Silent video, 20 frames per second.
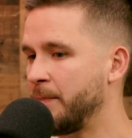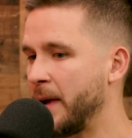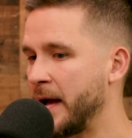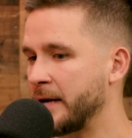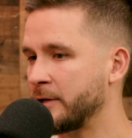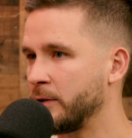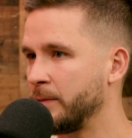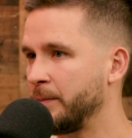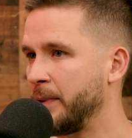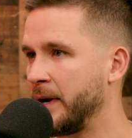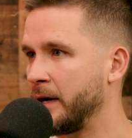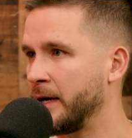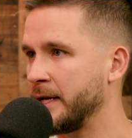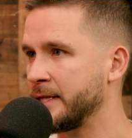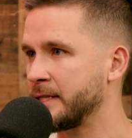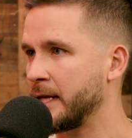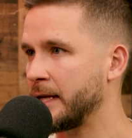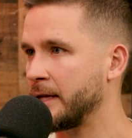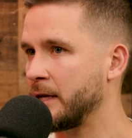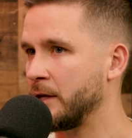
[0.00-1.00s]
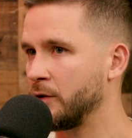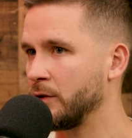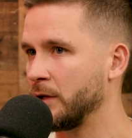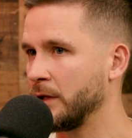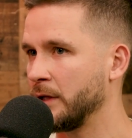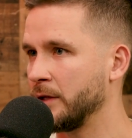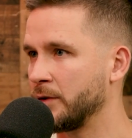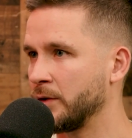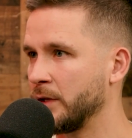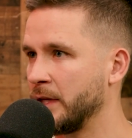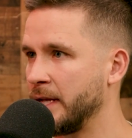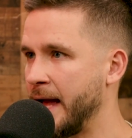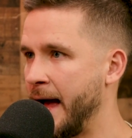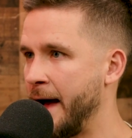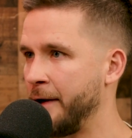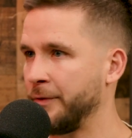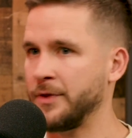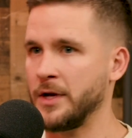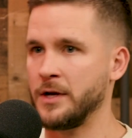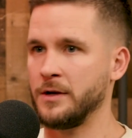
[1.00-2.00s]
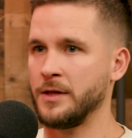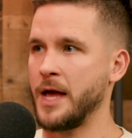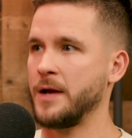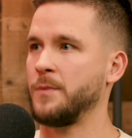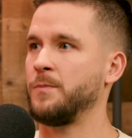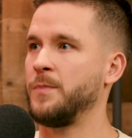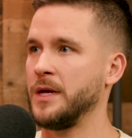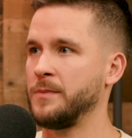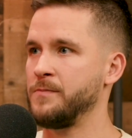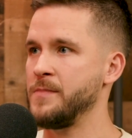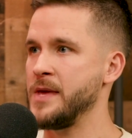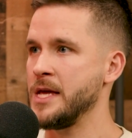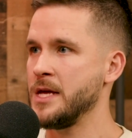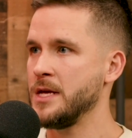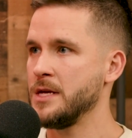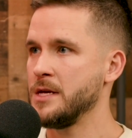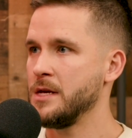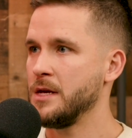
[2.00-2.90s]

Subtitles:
Bachelor in Paradise like you're literally out there like pick me?